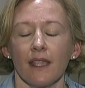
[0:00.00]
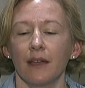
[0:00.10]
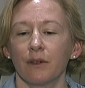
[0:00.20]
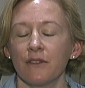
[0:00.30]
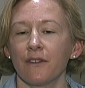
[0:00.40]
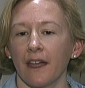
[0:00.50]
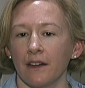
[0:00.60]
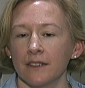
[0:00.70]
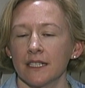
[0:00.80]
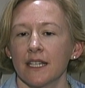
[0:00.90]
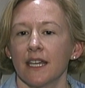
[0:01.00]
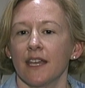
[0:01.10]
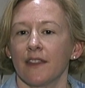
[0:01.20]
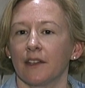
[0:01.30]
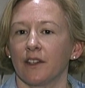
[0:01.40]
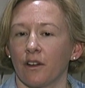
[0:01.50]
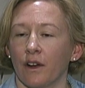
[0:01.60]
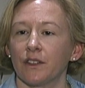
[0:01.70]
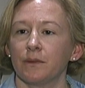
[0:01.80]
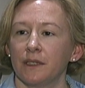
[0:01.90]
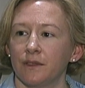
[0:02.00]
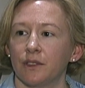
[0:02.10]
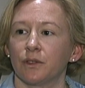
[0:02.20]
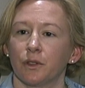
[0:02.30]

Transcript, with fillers: We found that there are some individuals